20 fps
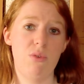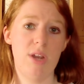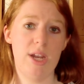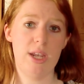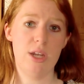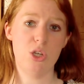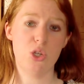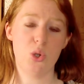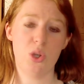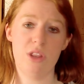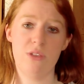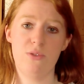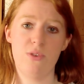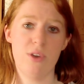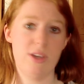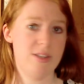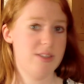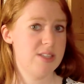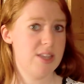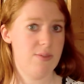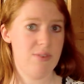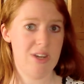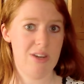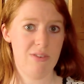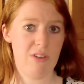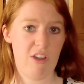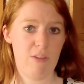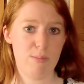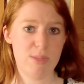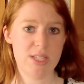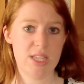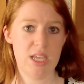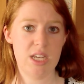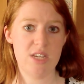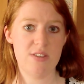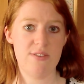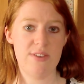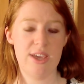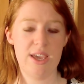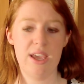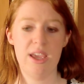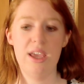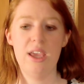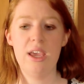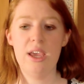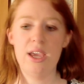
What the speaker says: really enjoy the first 75% of it.